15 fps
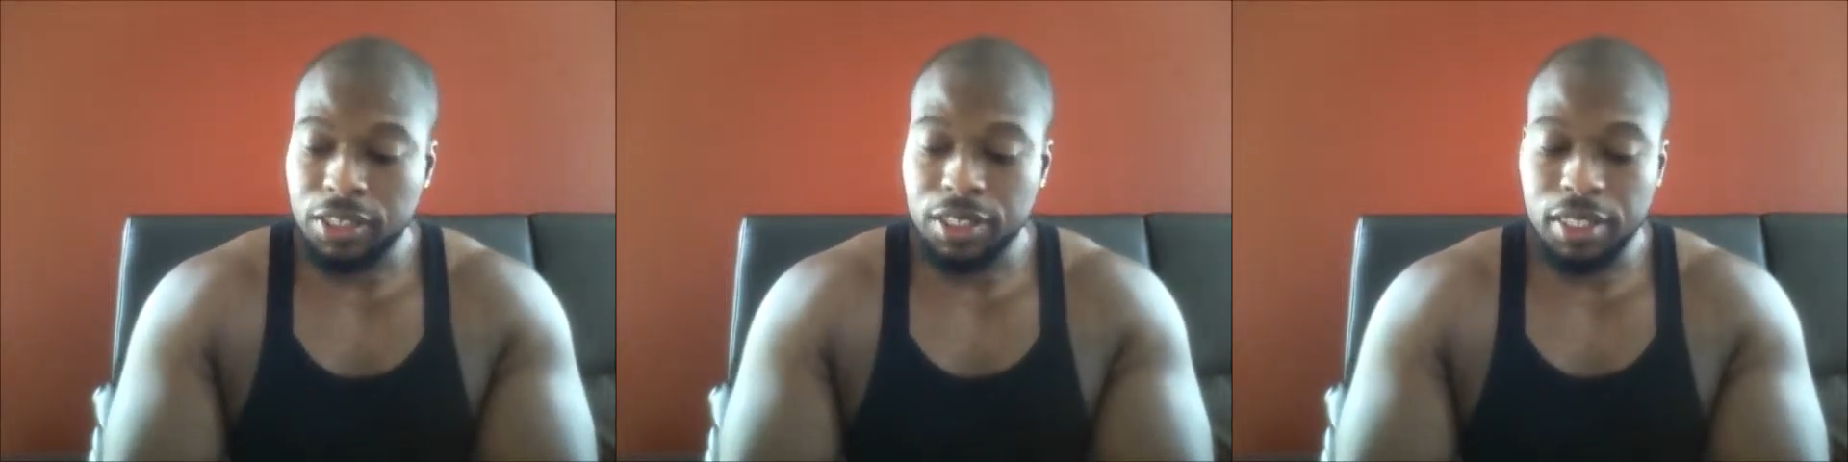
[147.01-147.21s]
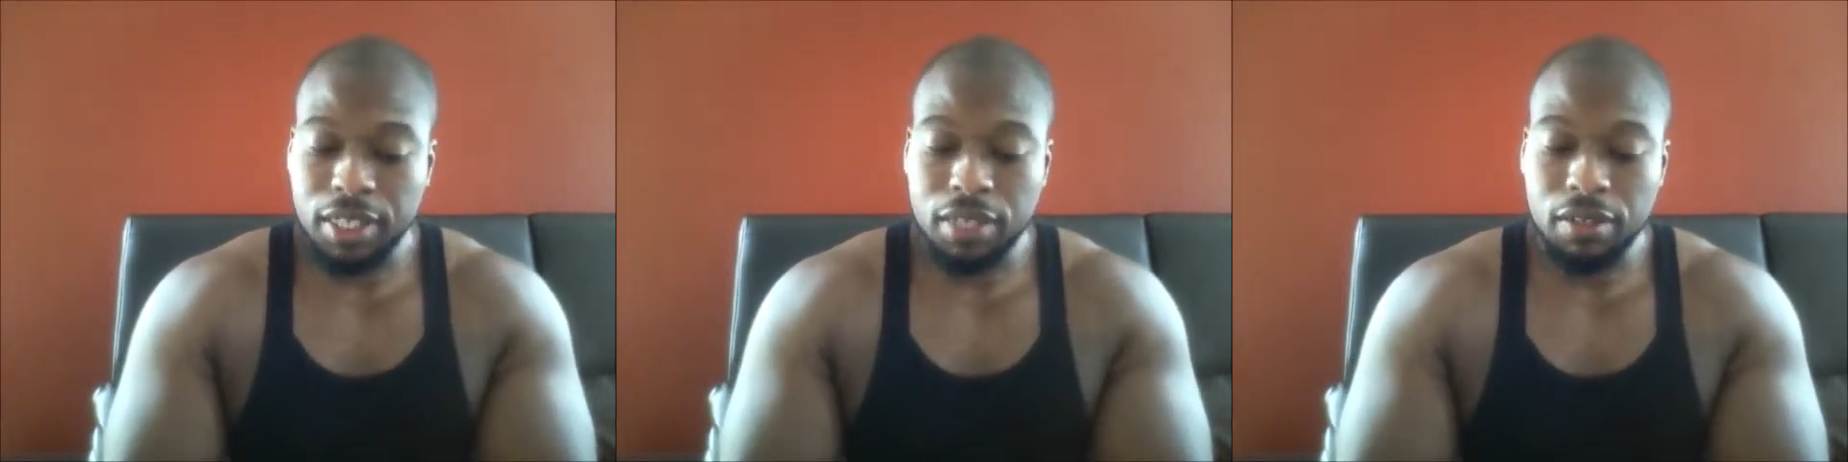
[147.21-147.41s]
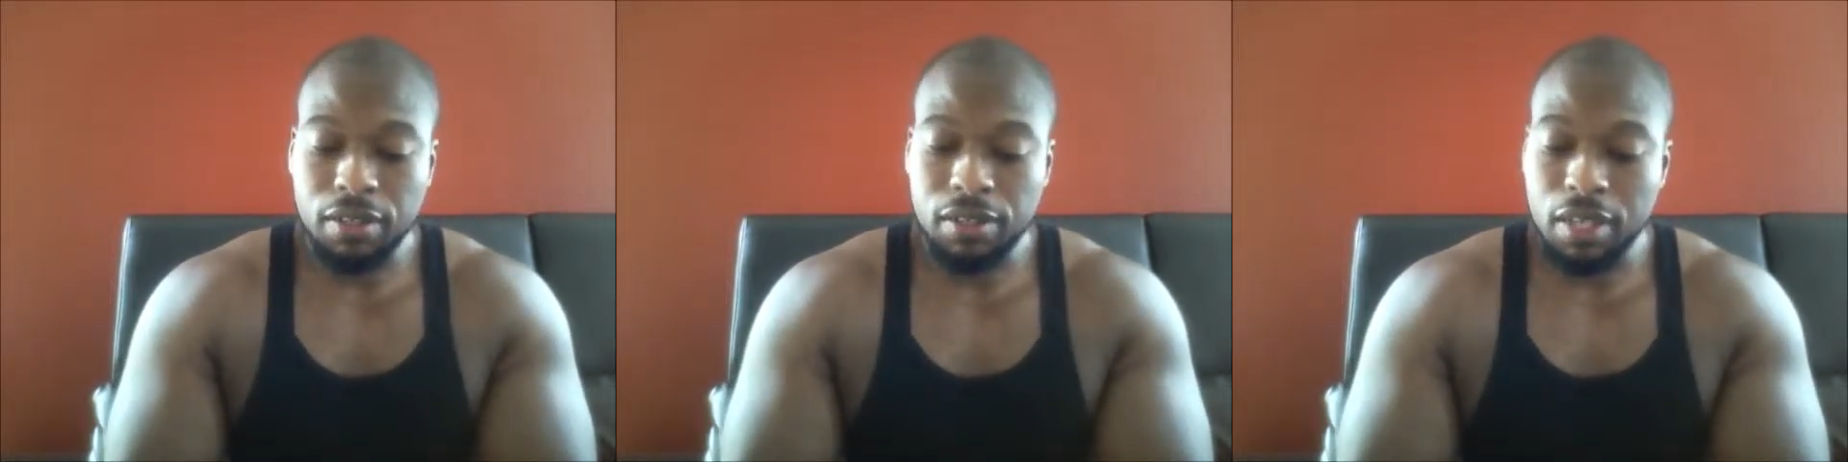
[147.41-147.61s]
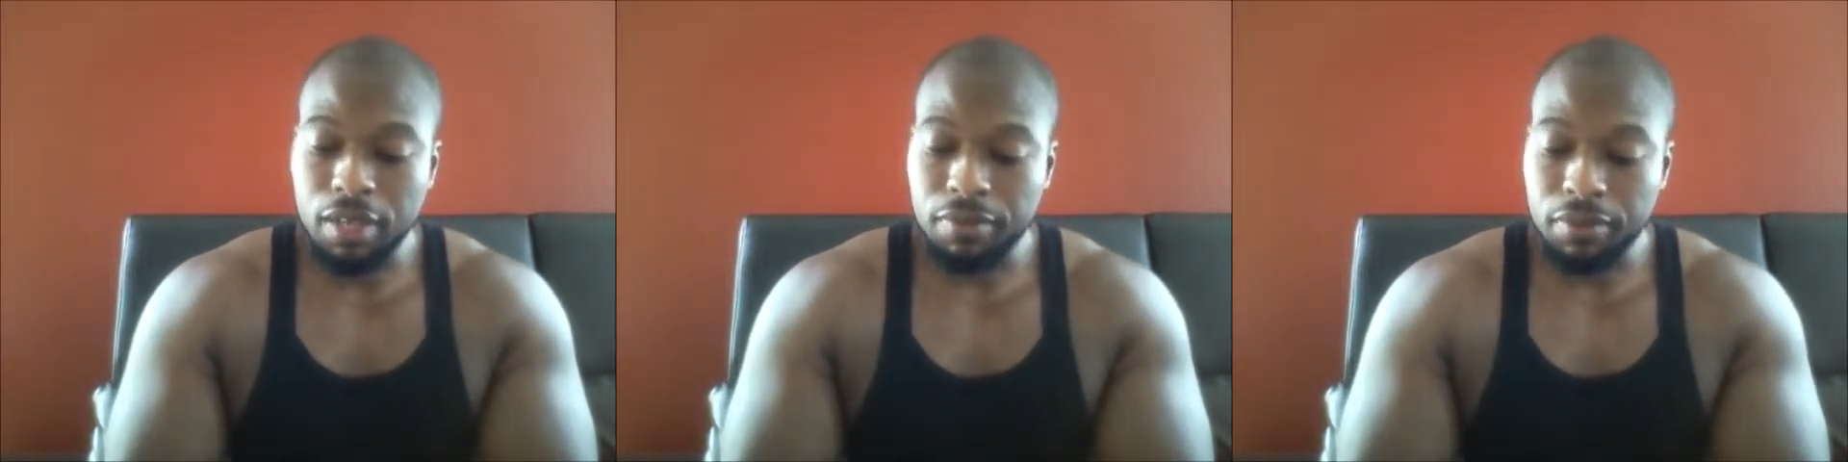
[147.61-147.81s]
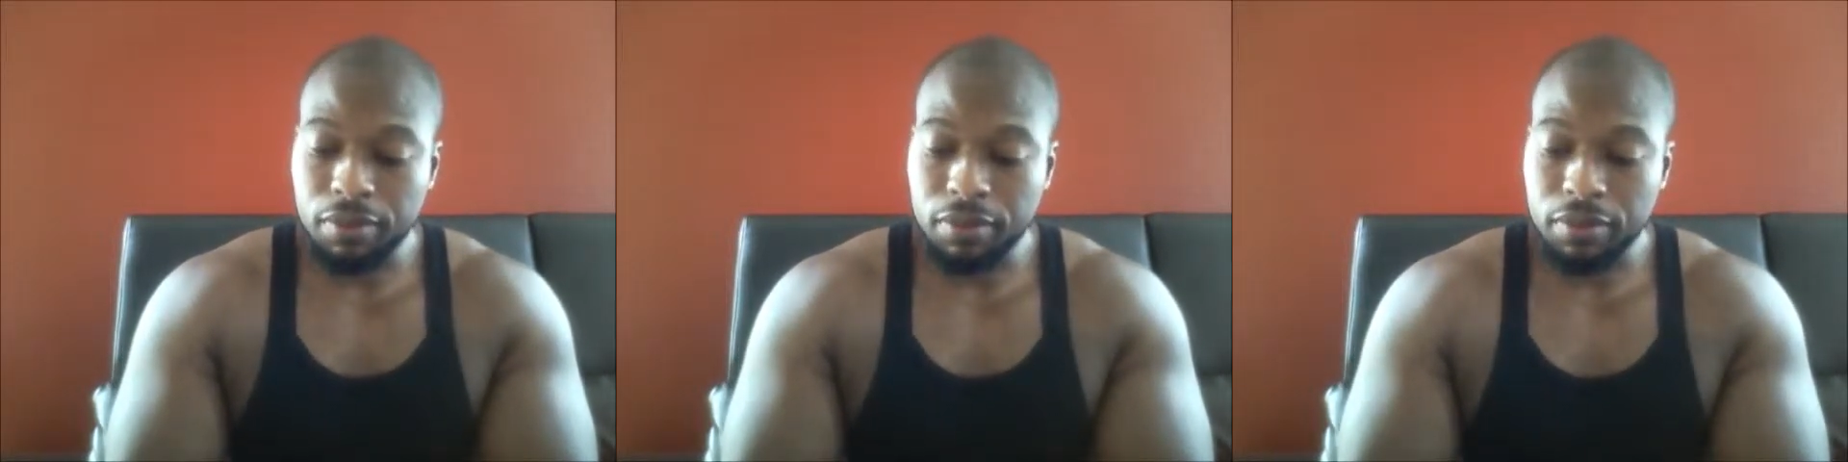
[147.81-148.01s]
D L
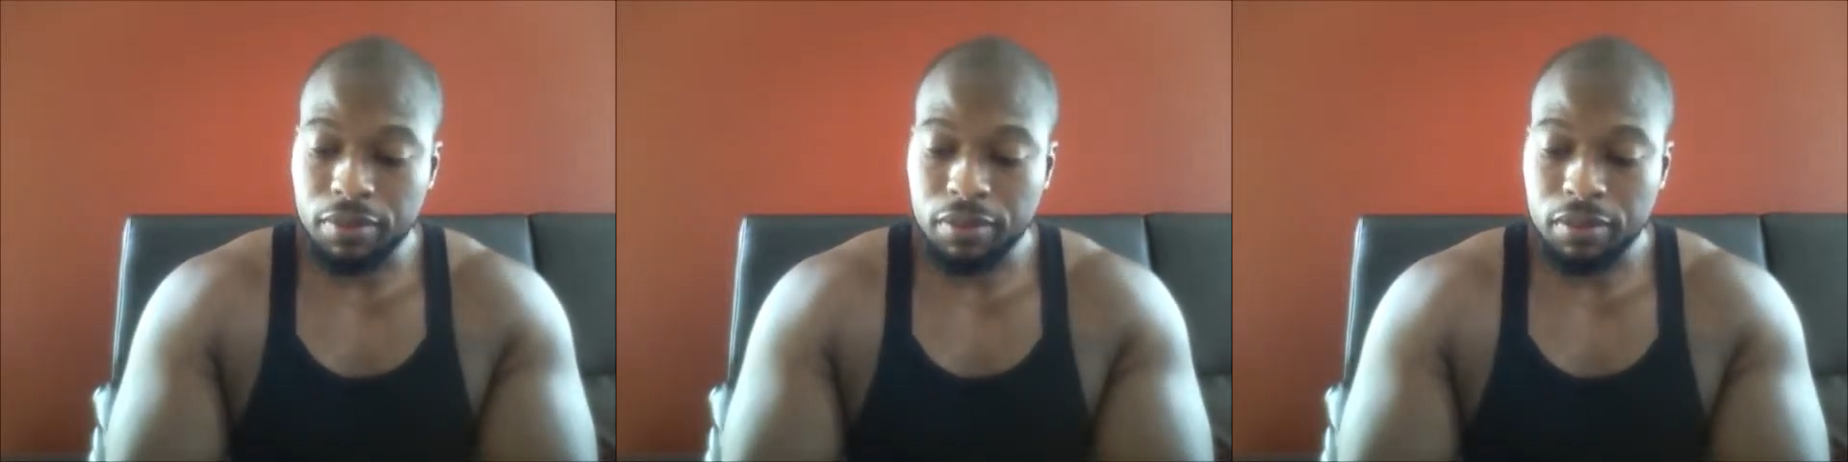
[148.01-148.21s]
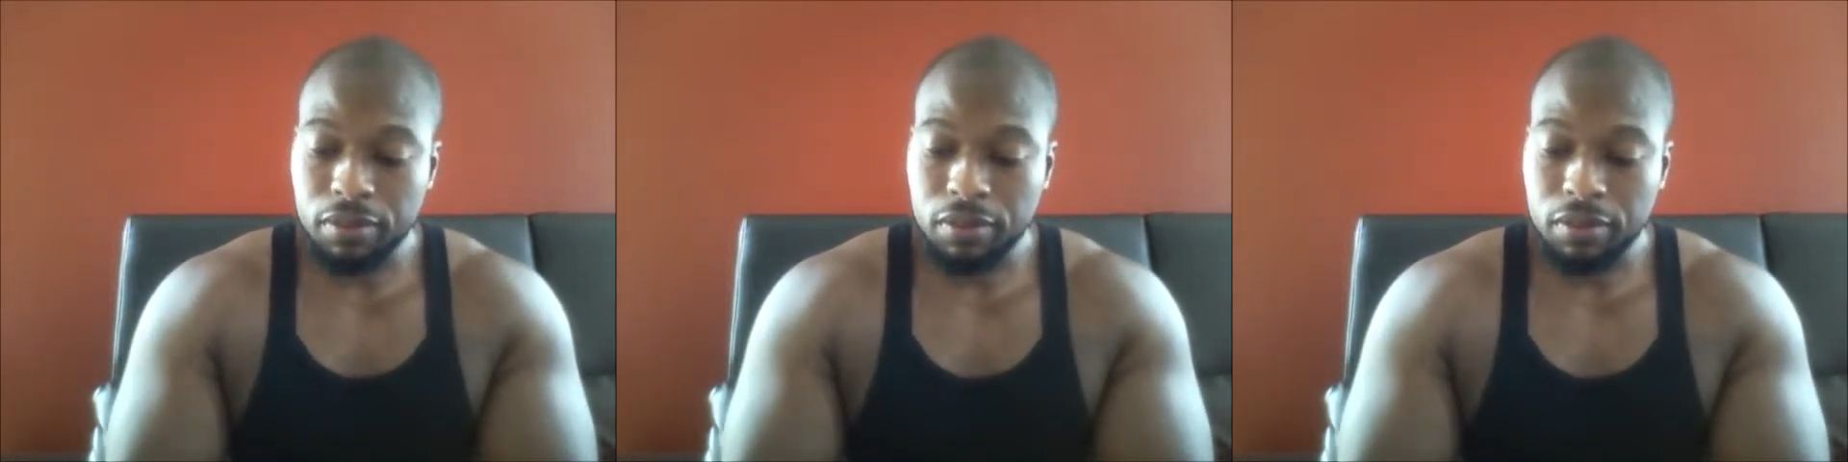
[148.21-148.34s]
levels